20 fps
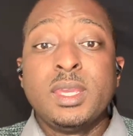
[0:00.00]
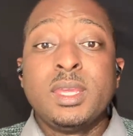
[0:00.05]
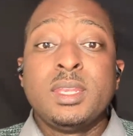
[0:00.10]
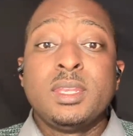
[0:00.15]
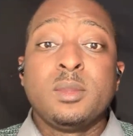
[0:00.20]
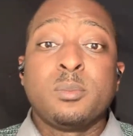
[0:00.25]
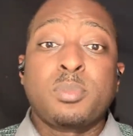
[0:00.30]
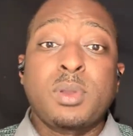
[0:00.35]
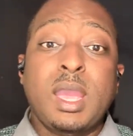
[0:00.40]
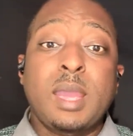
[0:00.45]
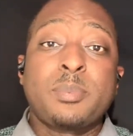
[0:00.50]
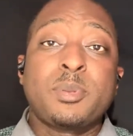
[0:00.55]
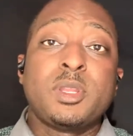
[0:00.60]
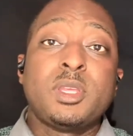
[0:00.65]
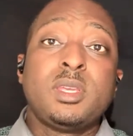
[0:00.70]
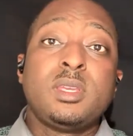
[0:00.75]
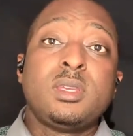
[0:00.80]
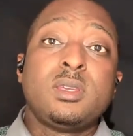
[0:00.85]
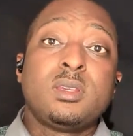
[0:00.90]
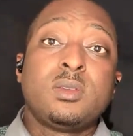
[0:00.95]
The
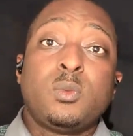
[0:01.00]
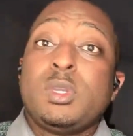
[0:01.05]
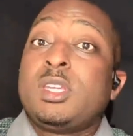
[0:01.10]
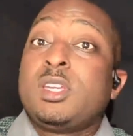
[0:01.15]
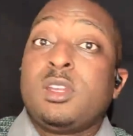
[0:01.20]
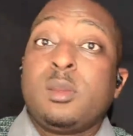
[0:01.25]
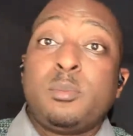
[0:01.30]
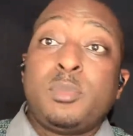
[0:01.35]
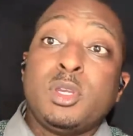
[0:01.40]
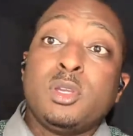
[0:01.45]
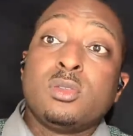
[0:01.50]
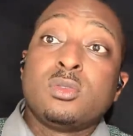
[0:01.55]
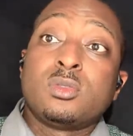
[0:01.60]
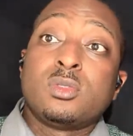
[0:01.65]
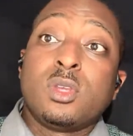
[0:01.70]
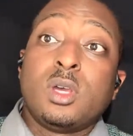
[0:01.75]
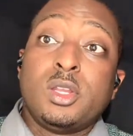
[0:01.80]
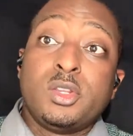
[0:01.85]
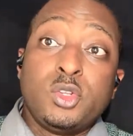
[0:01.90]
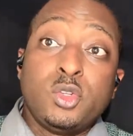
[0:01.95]
property, we could have built
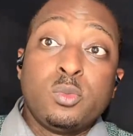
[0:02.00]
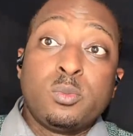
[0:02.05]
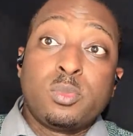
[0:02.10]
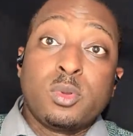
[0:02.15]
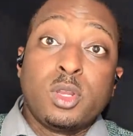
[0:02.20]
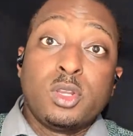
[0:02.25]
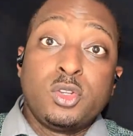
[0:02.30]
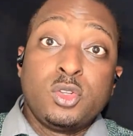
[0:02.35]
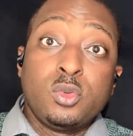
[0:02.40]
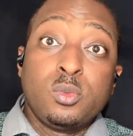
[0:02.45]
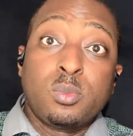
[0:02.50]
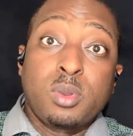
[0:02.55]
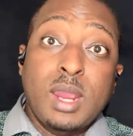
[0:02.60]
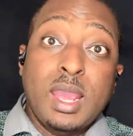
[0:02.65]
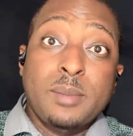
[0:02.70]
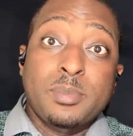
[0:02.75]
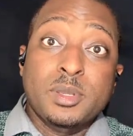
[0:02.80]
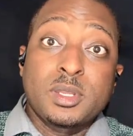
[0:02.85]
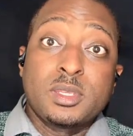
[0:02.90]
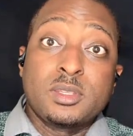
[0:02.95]
a new
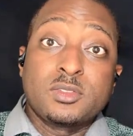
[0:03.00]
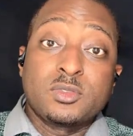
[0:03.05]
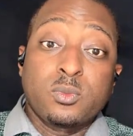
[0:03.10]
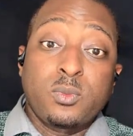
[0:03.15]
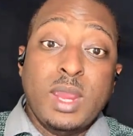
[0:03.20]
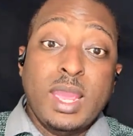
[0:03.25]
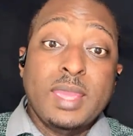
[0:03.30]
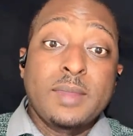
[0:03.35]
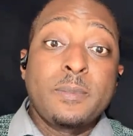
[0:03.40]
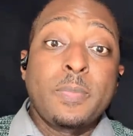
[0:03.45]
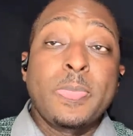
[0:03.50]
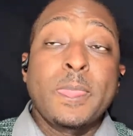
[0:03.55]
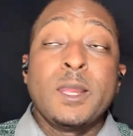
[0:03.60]
properties, right?